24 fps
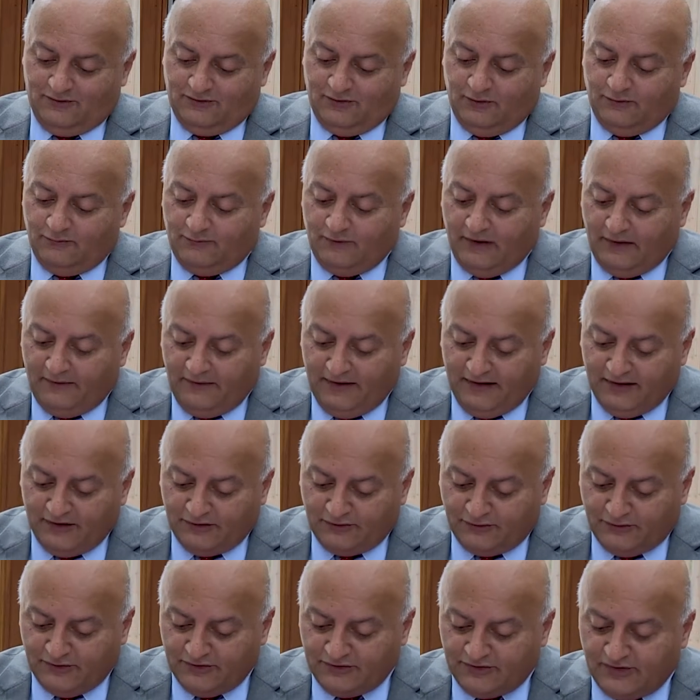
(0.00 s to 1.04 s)
So very
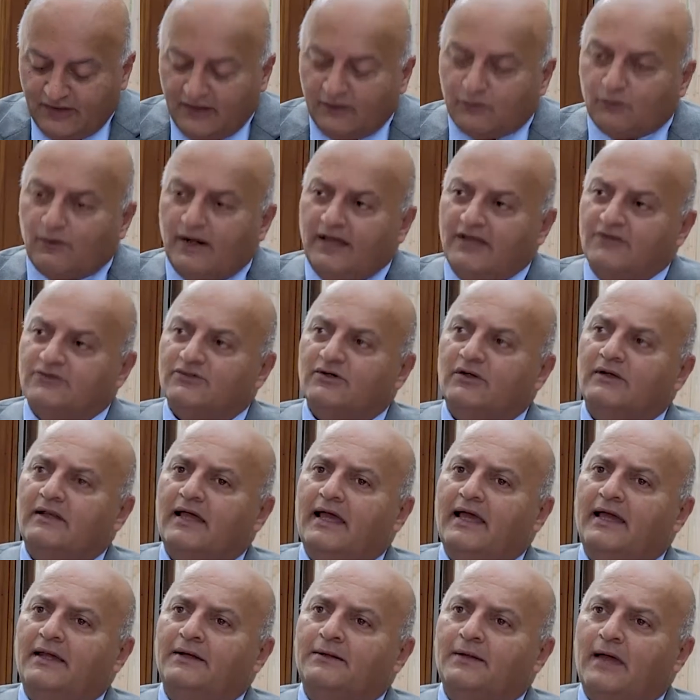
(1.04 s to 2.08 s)
interesting, Rachel.
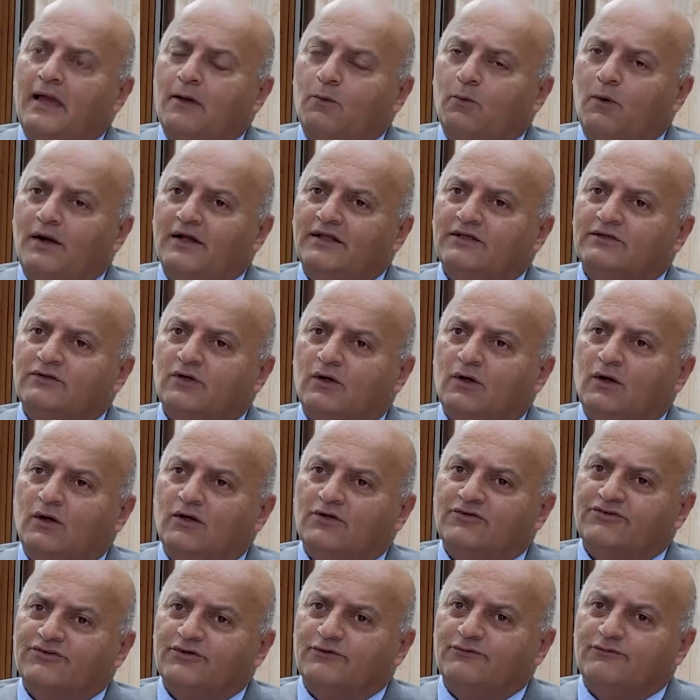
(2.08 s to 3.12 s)
And I wanted to
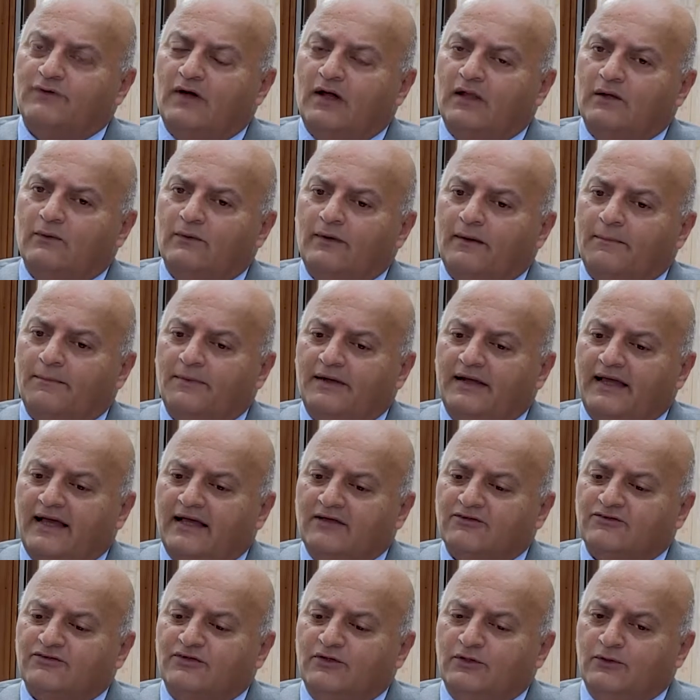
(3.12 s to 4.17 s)
also follow up and
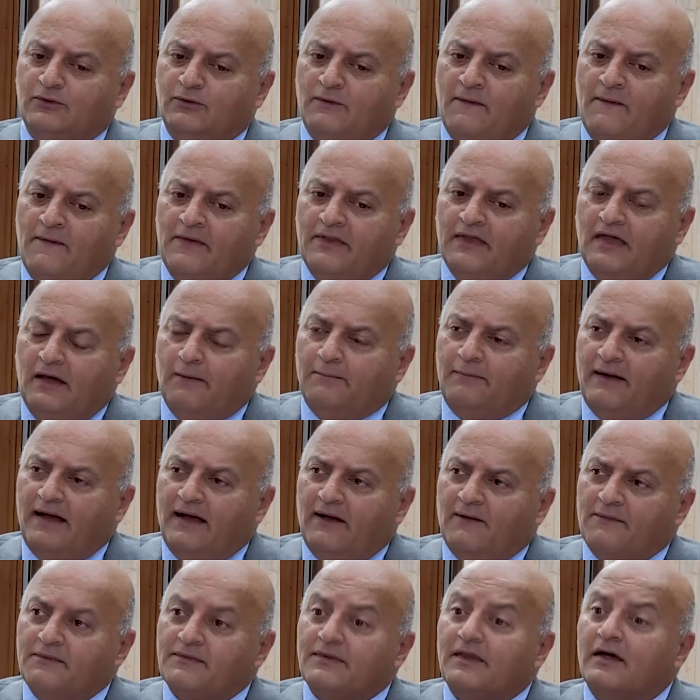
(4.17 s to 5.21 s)
ask you
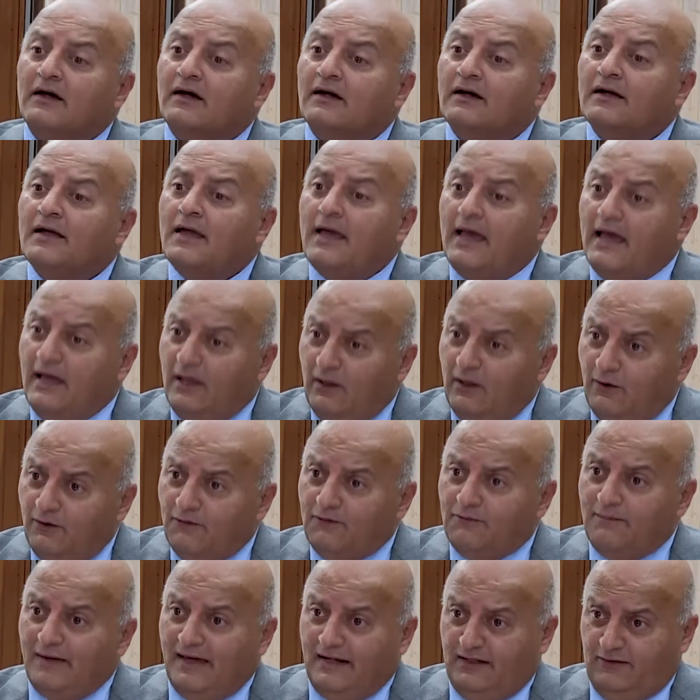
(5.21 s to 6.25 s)
about the
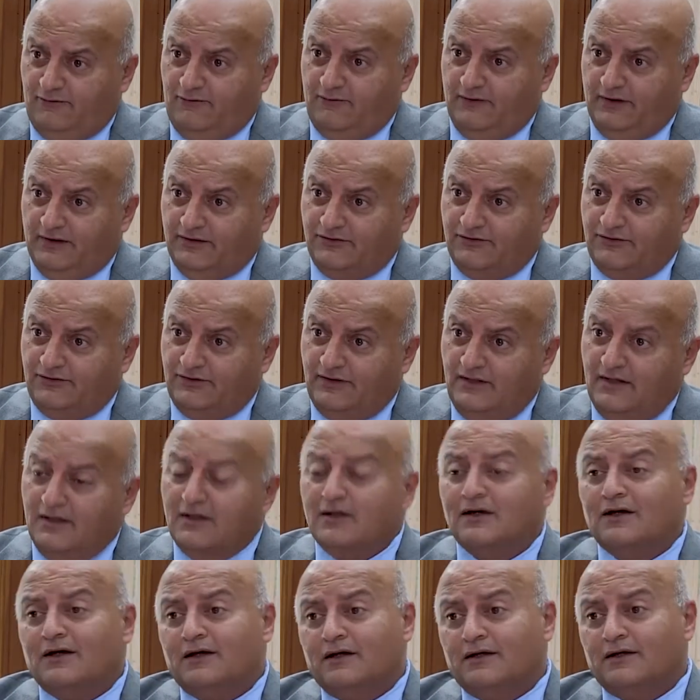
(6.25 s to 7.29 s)
health benefits
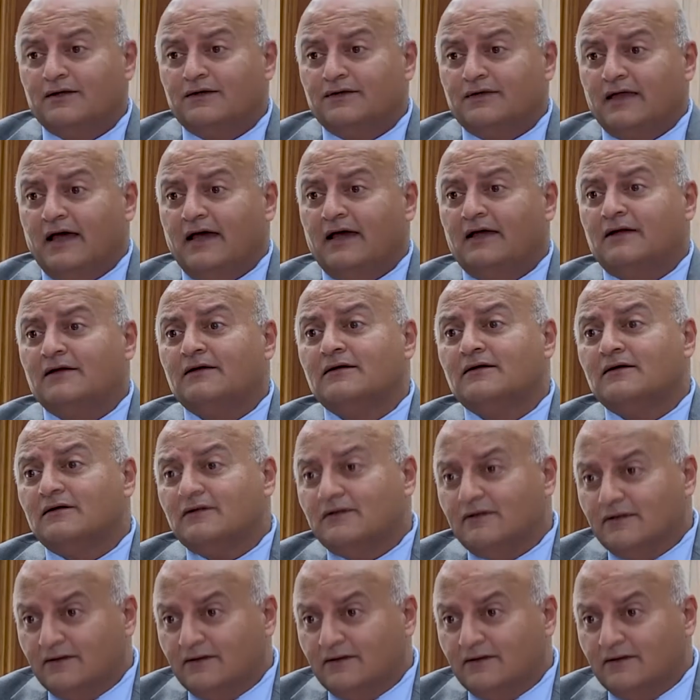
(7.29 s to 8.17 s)
that